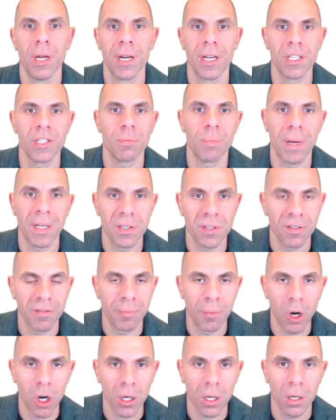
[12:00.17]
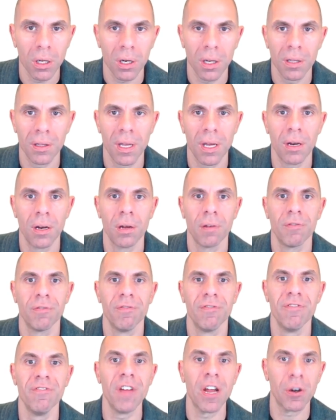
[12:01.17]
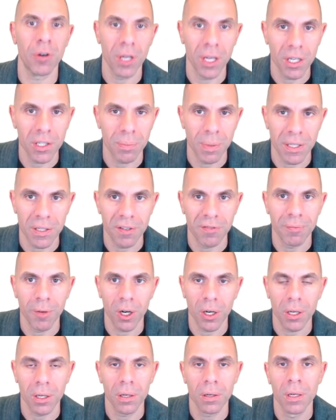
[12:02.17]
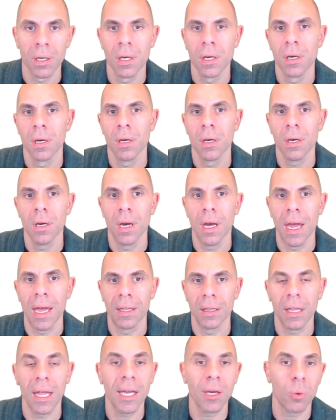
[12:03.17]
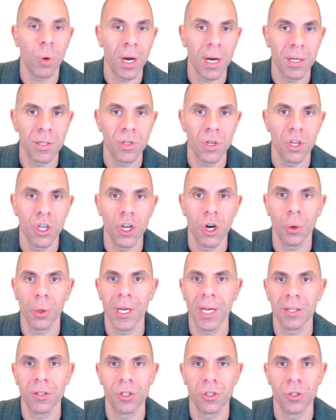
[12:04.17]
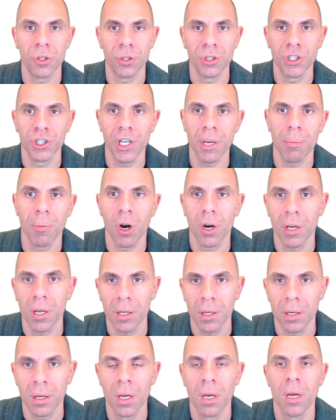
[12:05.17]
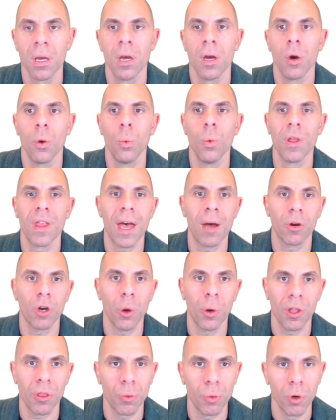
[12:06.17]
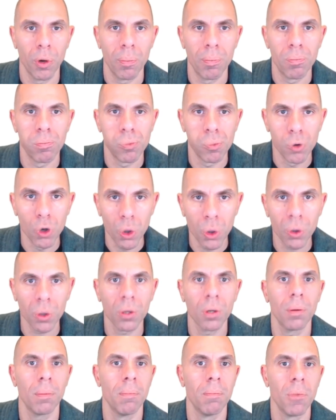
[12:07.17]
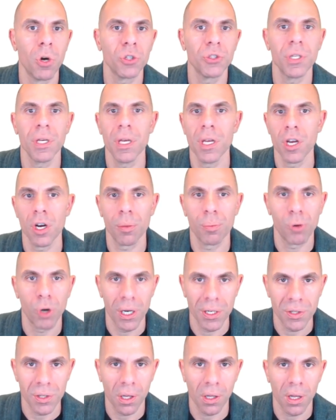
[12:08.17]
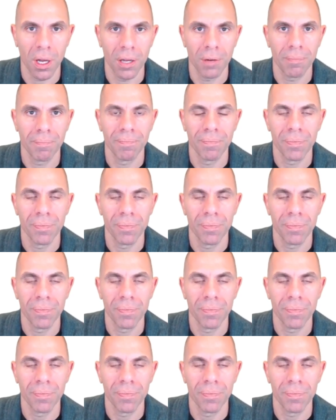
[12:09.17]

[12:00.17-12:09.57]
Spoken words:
an expensive market and then a very expensive market. And likewise, you don't get to dirt cheap market without going through a brutal multi-year price decline.